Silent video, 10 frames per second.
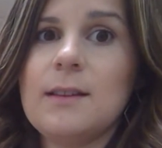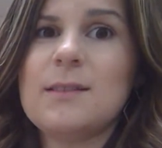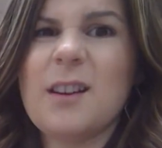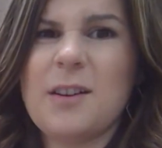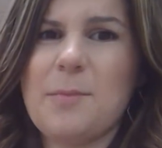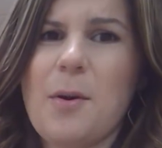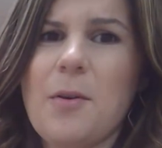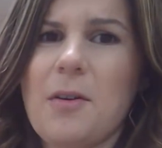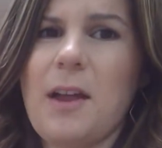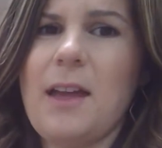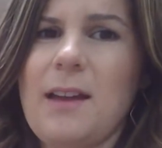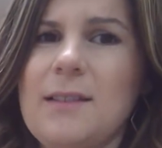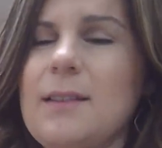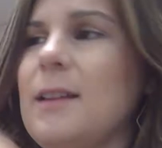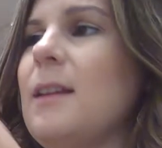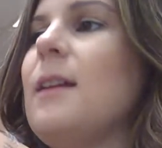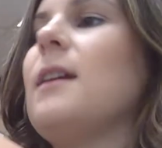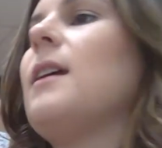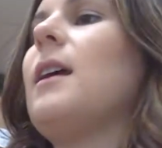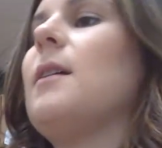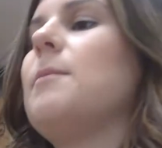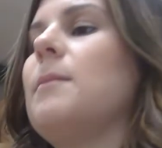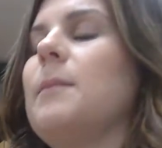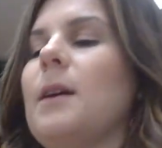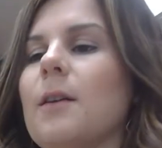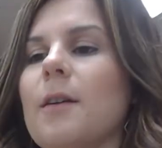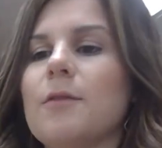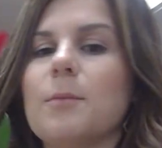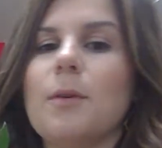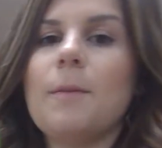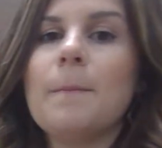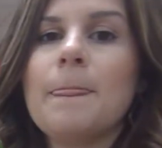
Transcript: it's not gonna poke her hand and be uncomfortable.